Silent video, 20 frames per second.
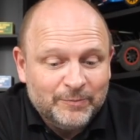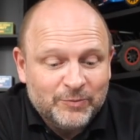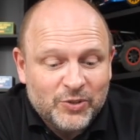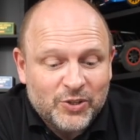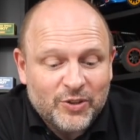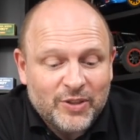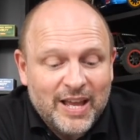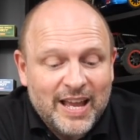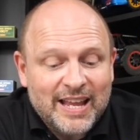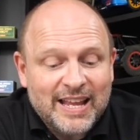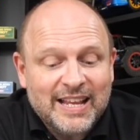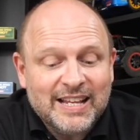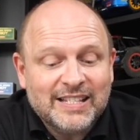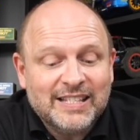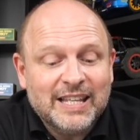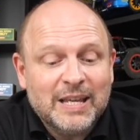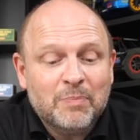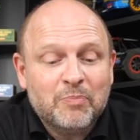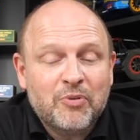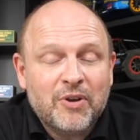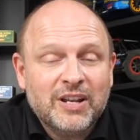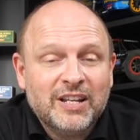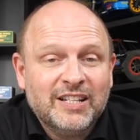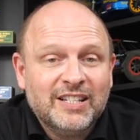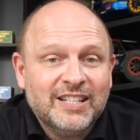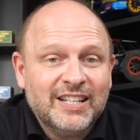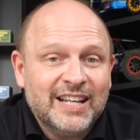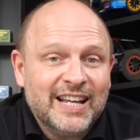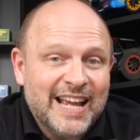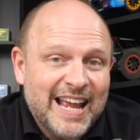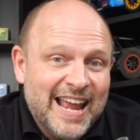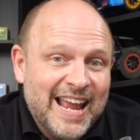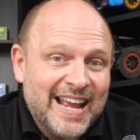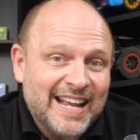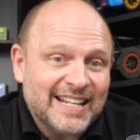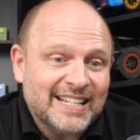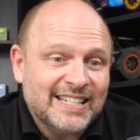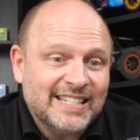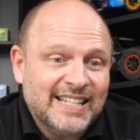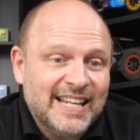So that is the Predator
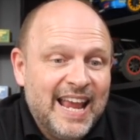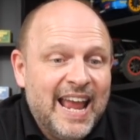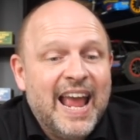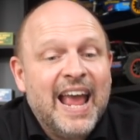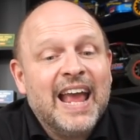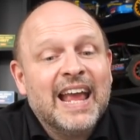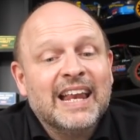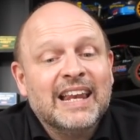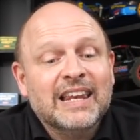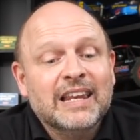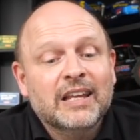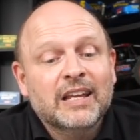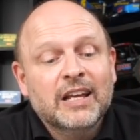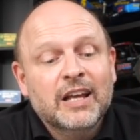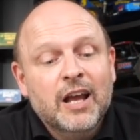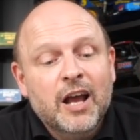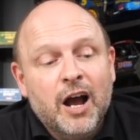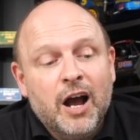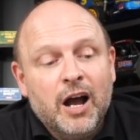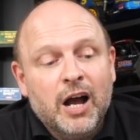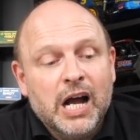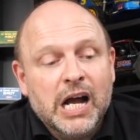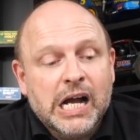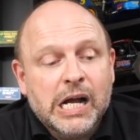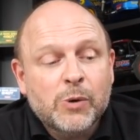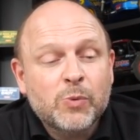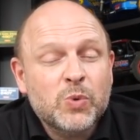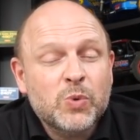X ten. I uh,